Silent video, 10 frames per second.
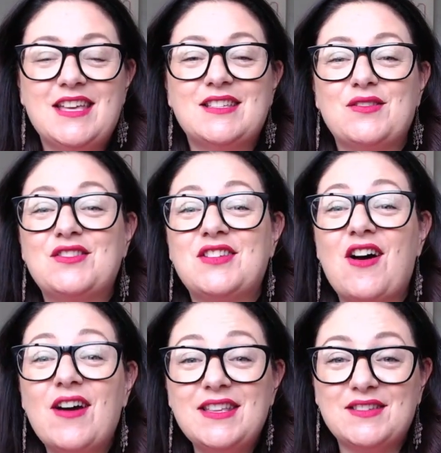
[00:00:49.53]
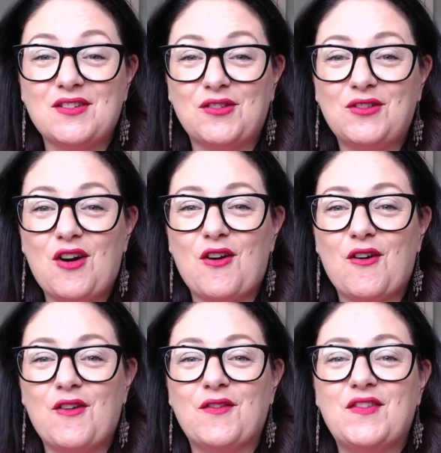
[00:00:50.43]
So the title
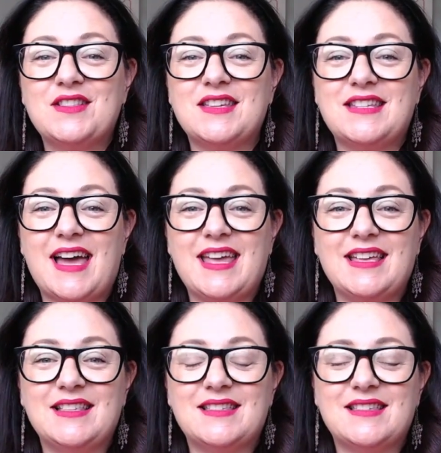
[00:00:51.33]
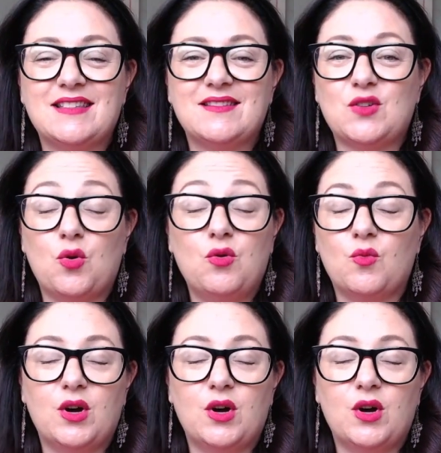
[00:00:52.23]
of today's talk,